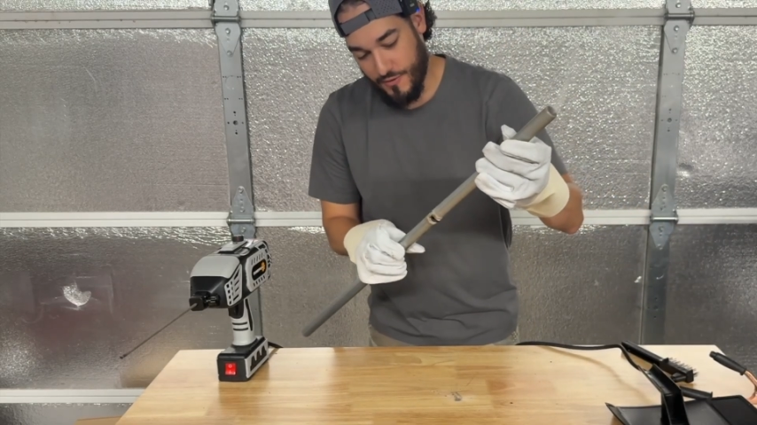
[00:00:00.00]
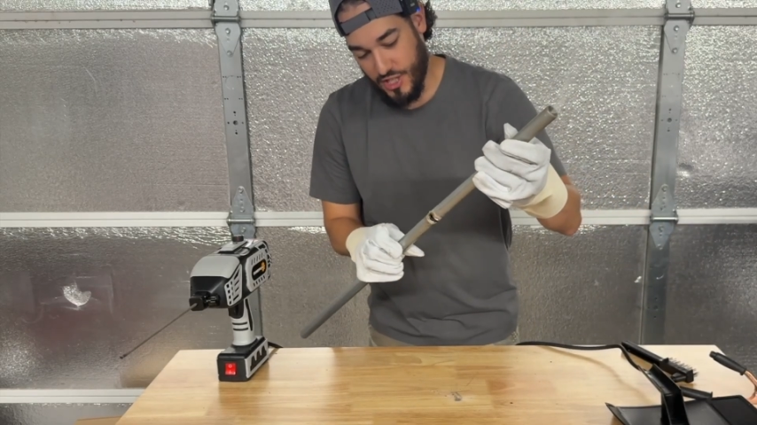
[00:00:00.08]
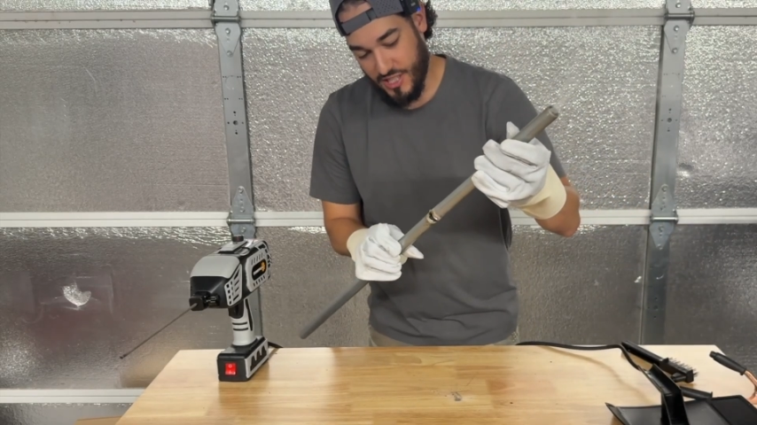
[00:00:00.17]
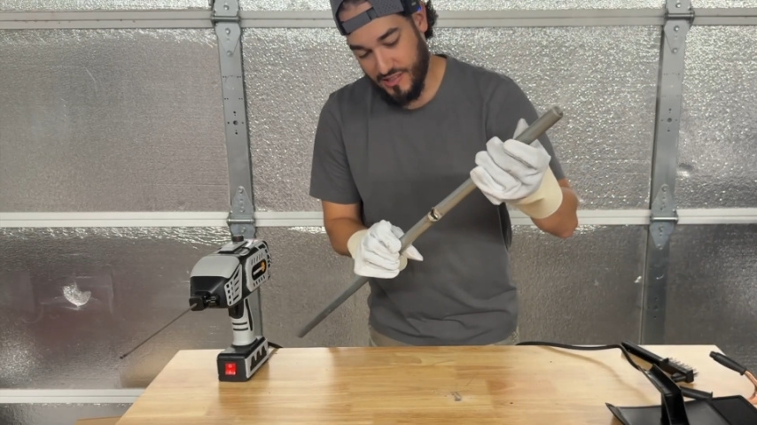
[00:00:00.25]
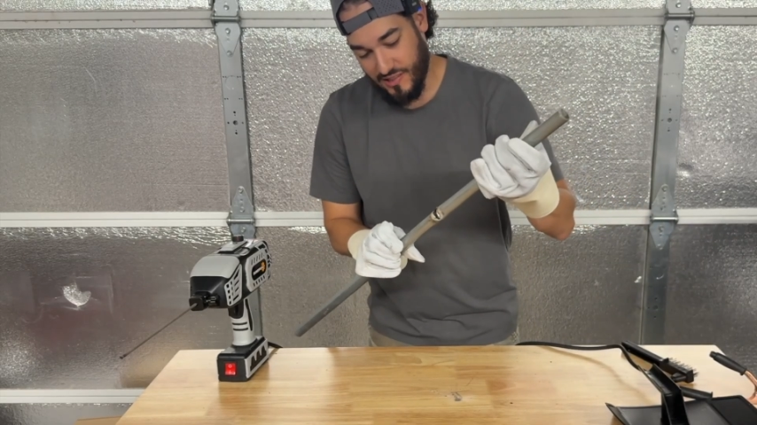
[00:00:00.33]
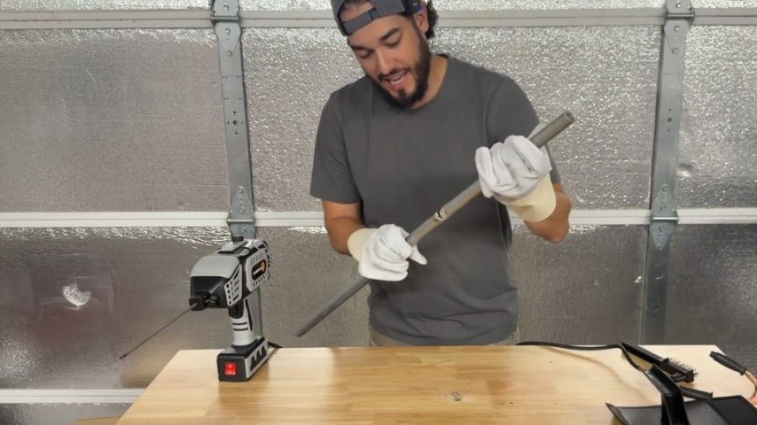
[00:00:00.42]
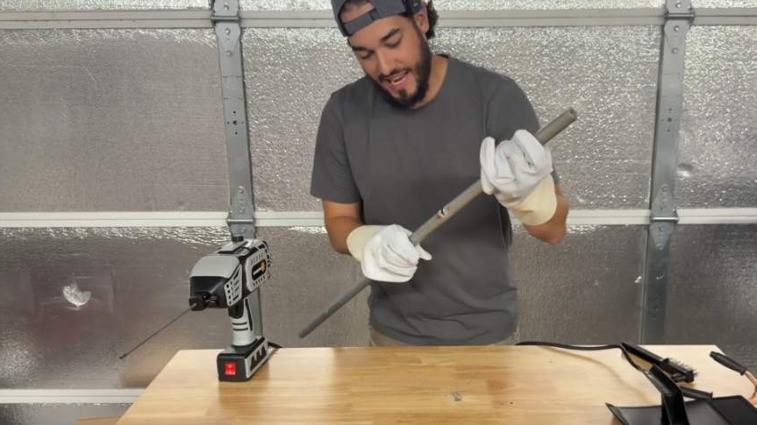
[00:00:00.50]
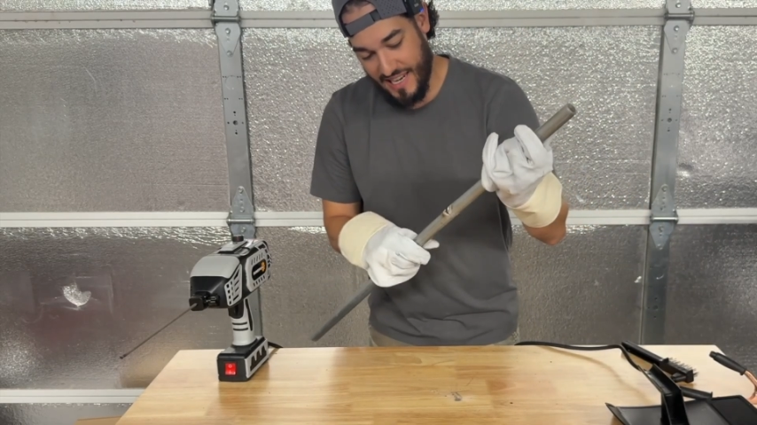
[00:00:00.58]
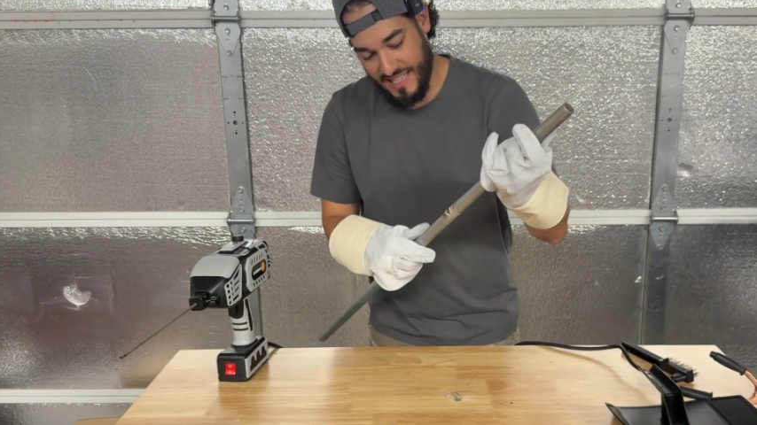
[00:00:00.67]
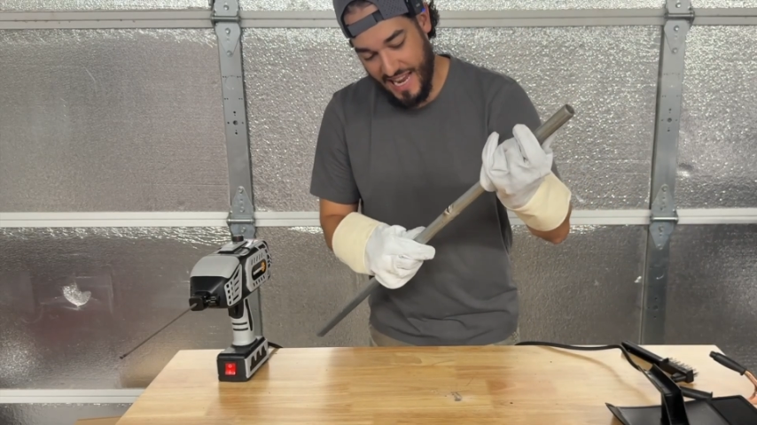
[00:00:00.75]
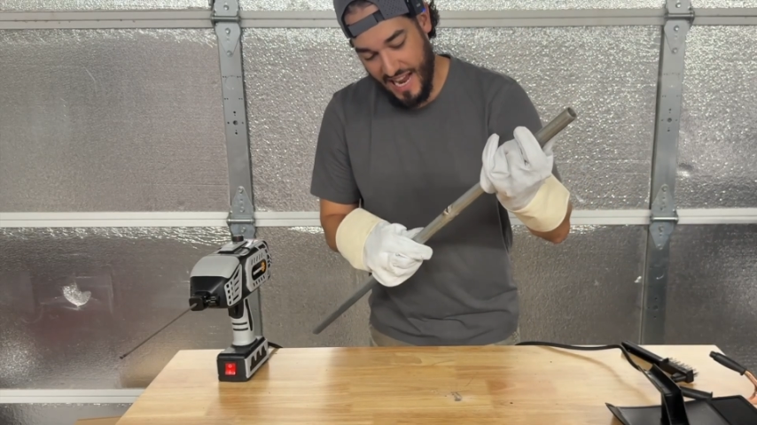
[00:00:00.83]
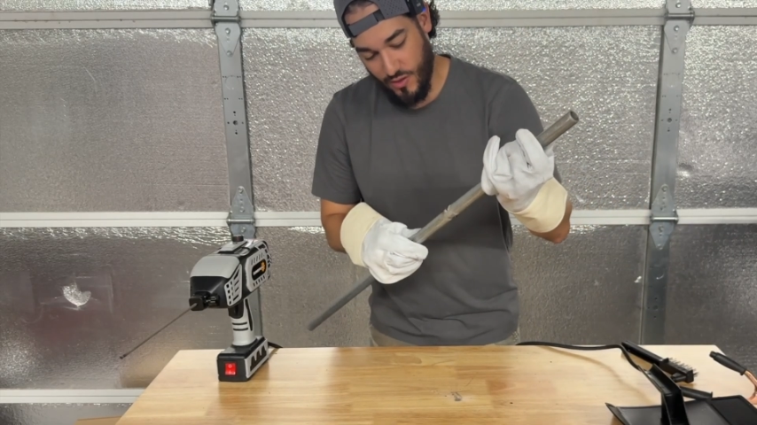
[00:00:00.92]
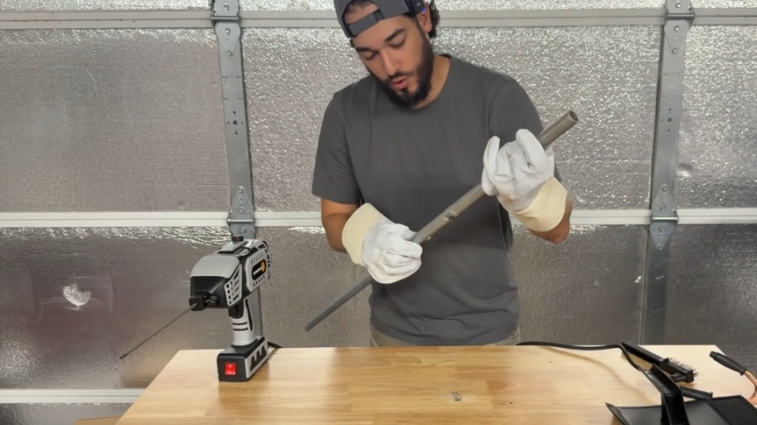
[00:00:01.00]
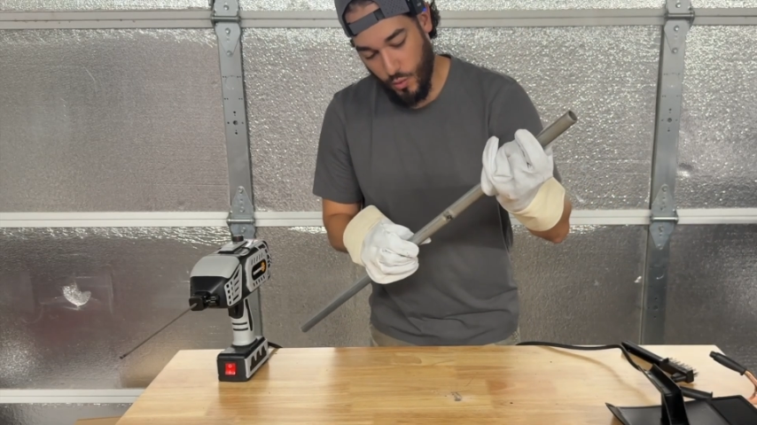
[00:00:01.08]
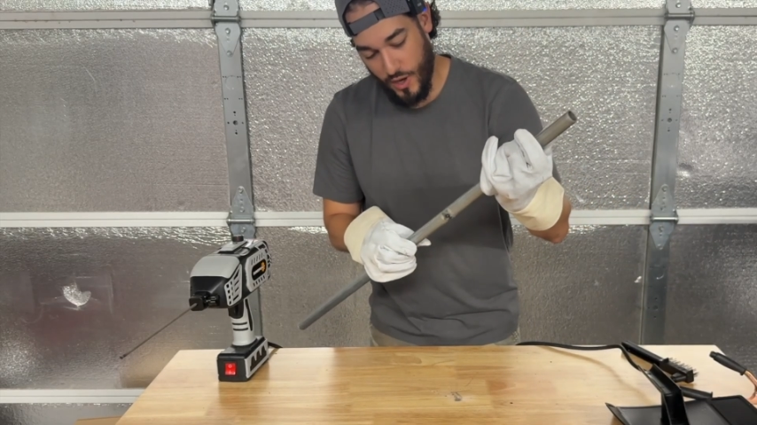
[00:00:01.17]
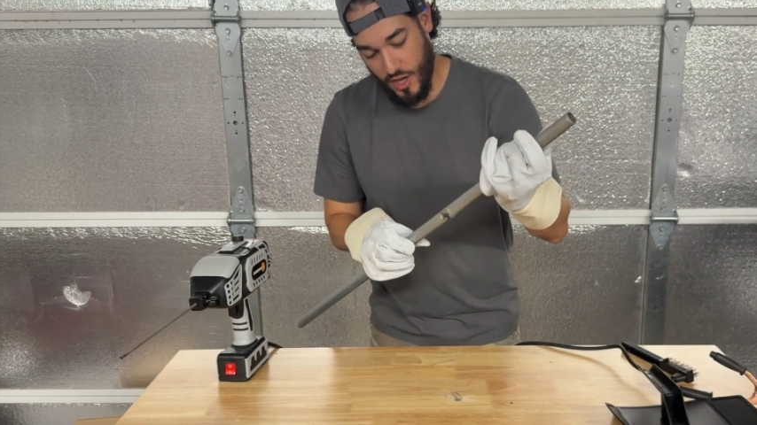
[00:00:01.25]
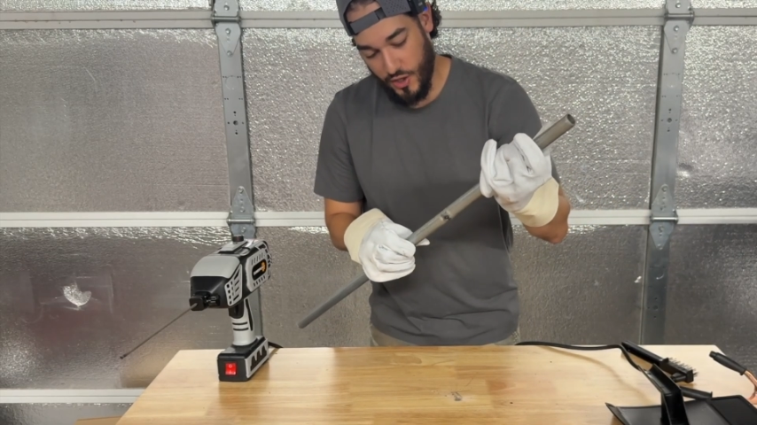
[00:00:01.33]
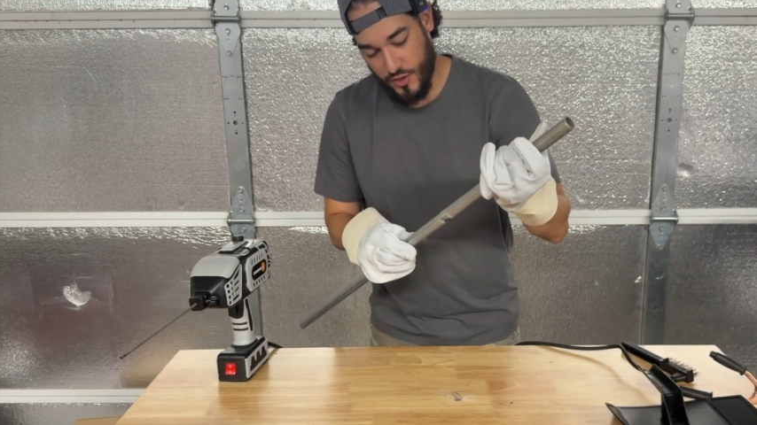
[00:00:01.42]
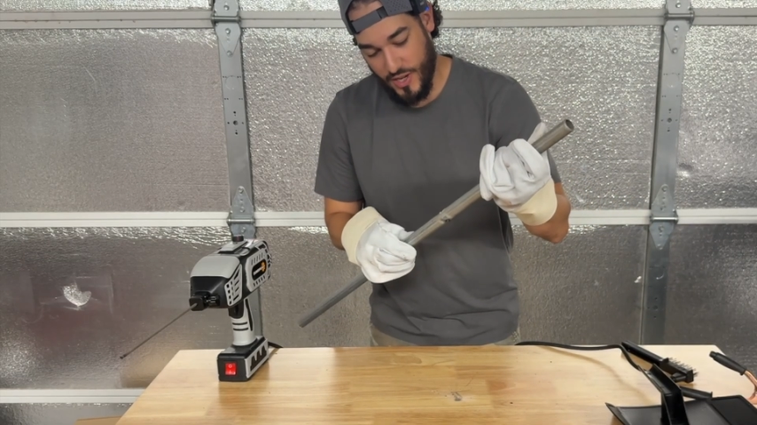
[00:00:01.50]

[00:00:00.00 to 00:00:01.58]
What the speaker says: just laying down the weld.